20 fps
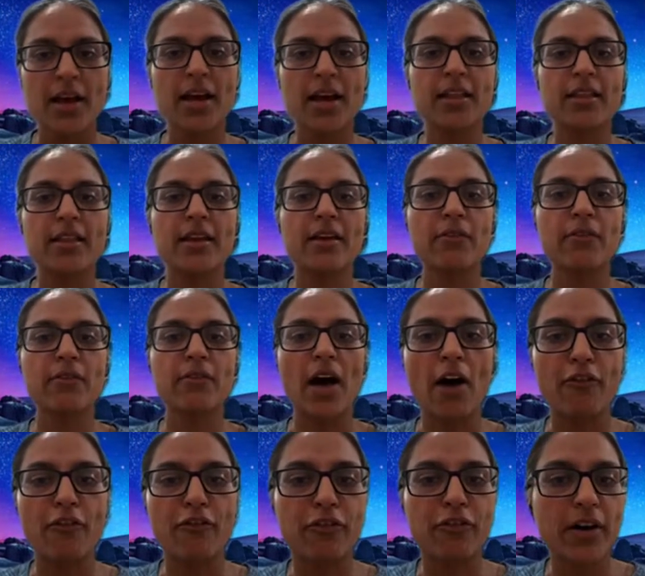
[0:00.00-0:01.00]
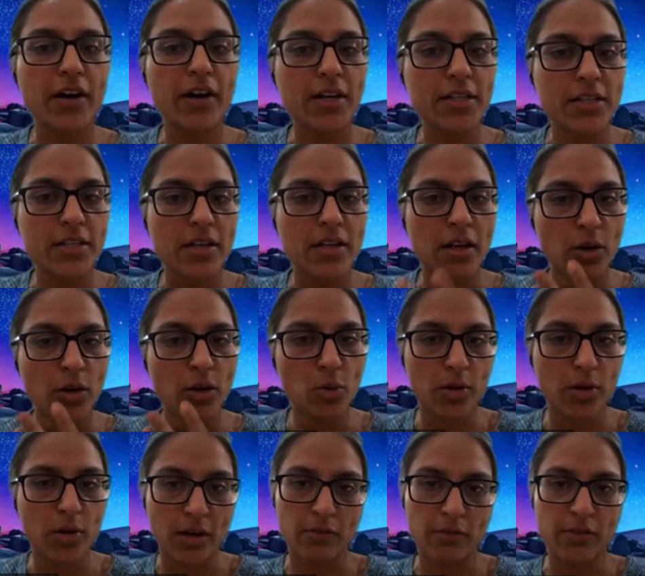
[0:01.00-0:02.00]
And then our first
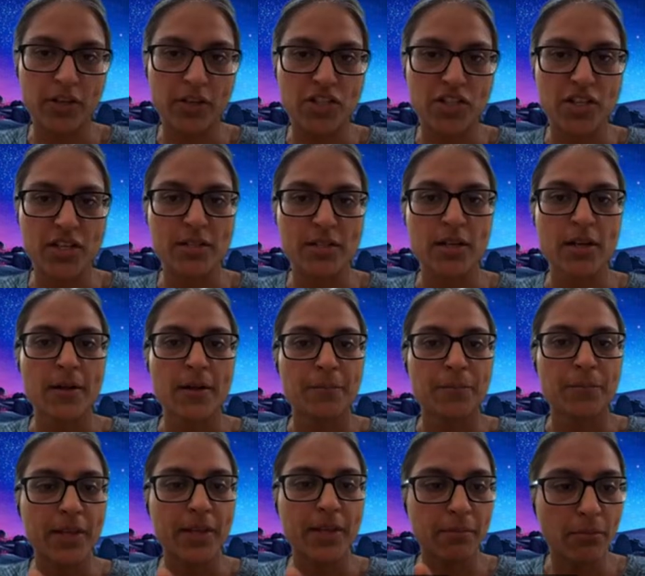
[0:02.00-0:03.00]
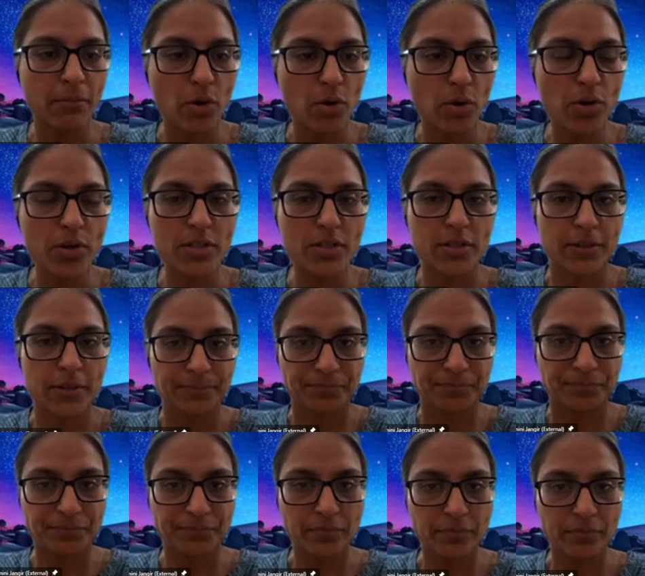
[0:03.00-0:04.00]
LUCA, which is the
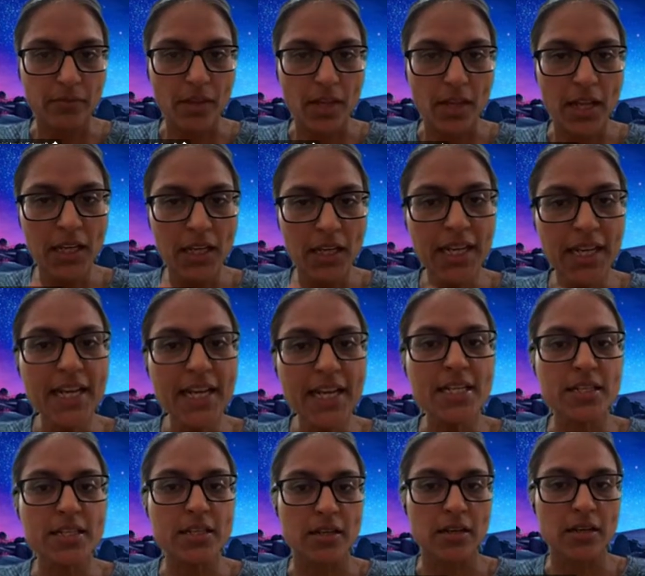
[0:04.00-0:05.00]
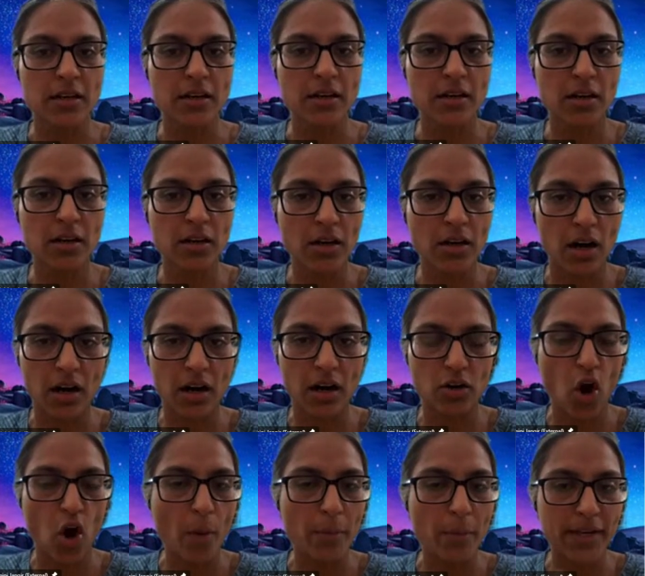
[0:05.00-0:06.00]
least
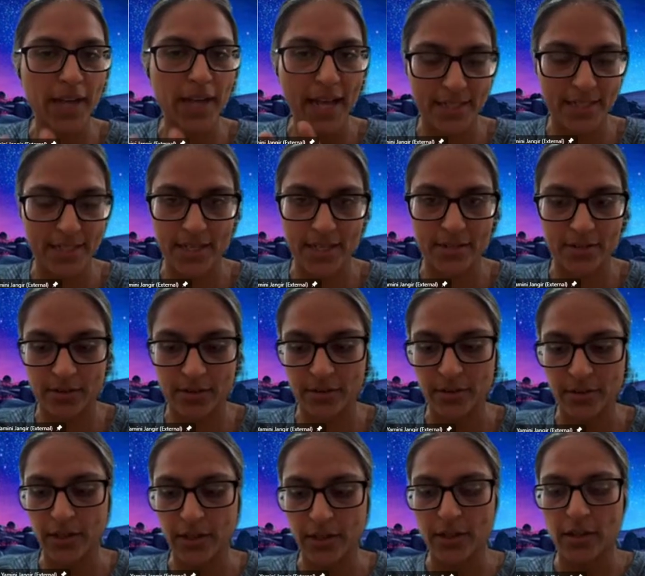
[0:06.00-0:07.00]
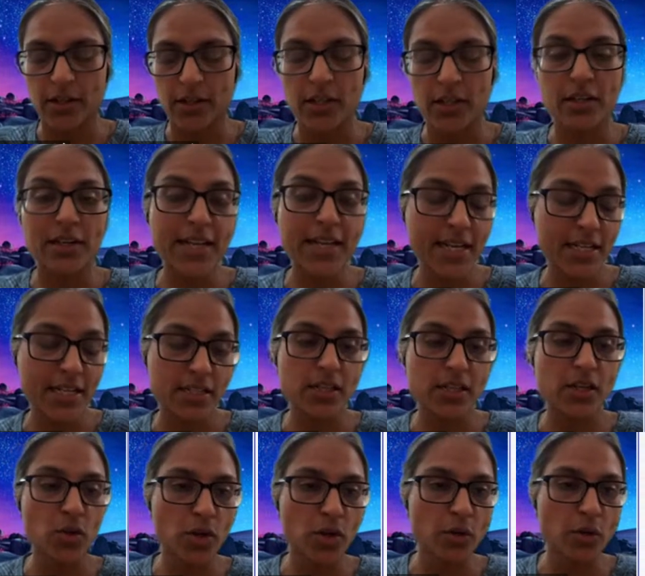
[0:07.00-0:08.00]
common ancestor, least
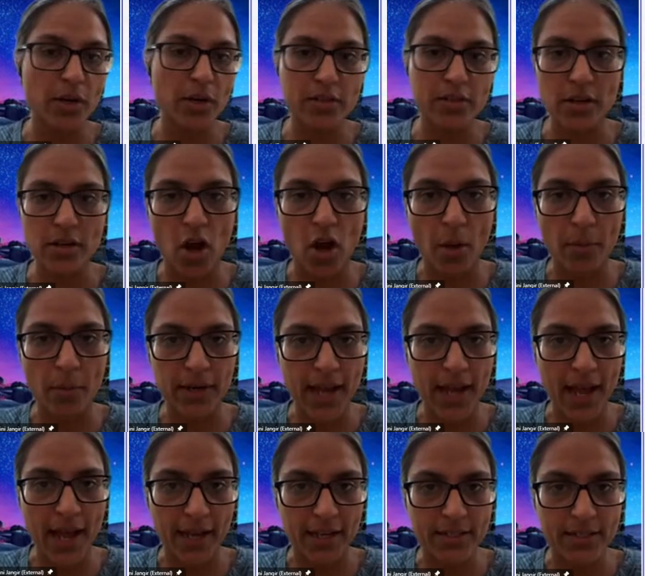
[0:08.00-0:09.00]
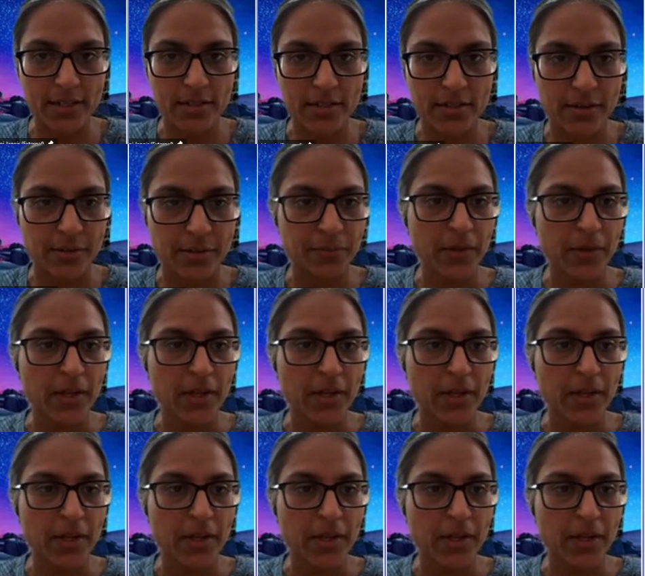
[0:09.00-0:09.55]
universal common ancestor.